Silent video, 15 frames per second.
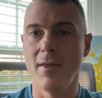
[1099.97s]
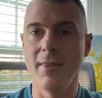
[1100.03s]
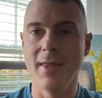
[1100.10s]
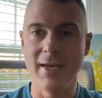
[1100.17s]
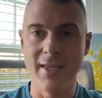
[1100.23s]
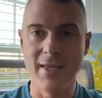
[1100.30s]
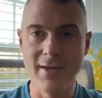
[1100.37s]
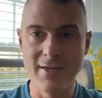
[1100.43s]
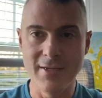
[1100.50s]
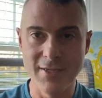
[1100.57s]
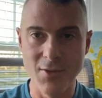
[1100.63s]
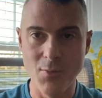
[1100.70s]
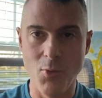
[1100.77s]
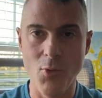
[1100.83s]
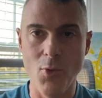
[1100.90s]
And then getting
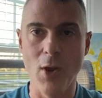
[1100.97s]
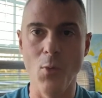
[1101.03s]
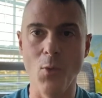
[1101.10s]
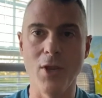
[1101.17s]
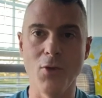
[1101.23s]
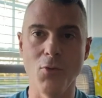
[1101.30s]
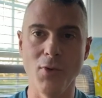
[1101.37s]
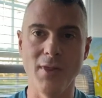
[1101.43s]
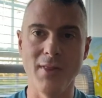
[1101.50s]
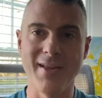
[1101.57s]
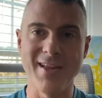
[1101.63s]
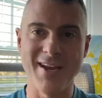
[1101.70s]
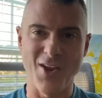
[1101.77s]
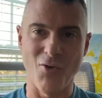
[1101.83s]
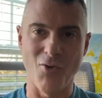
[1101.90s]
to the point where you really get